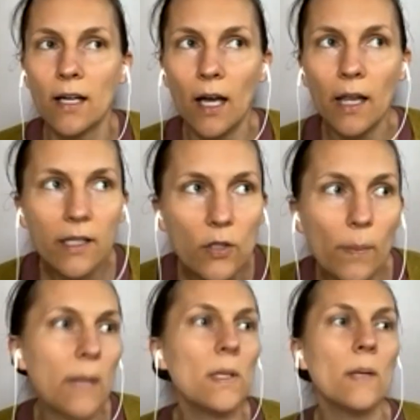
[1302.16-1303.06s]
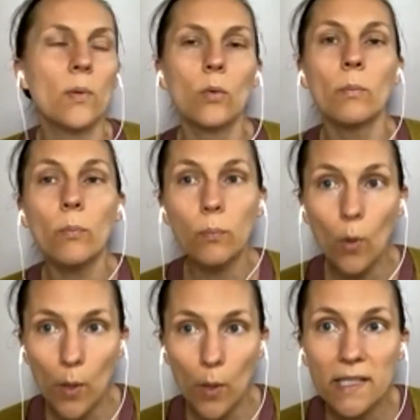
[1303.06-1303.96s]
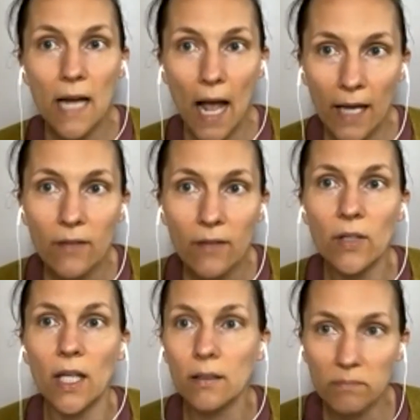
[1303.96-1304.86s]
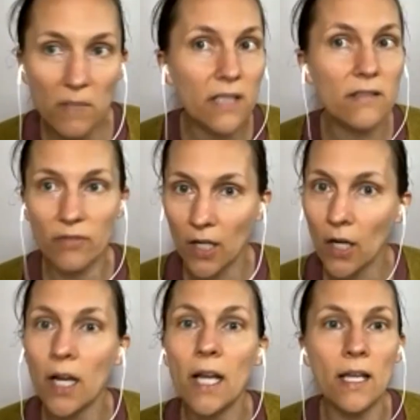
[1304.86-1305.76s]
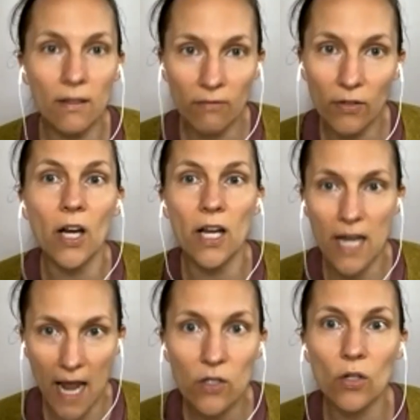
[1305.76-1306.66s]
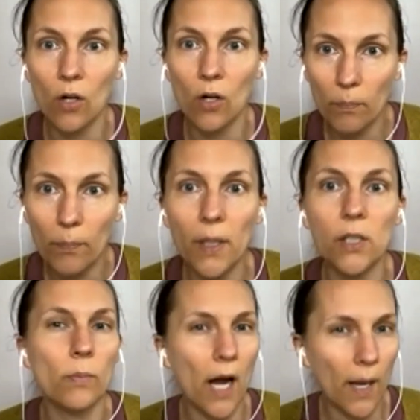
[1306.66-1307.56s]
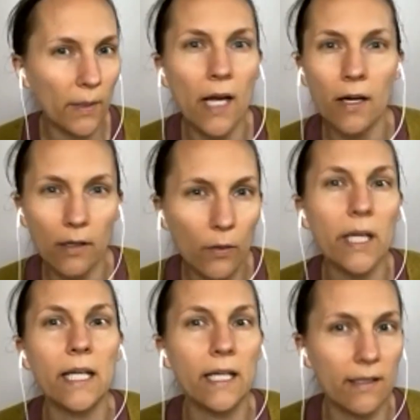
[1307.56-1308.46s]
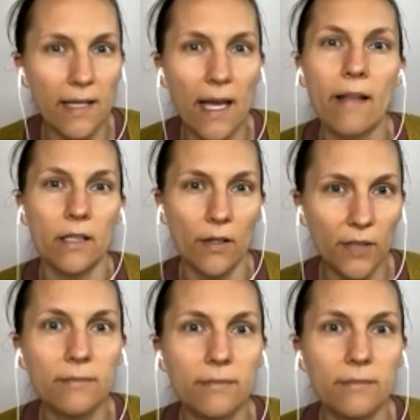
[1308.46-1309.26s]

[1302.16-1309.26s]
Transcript: I like to remind people, well, poison ivy is very, very natural, but you're probably not going to want to eat a salad of it.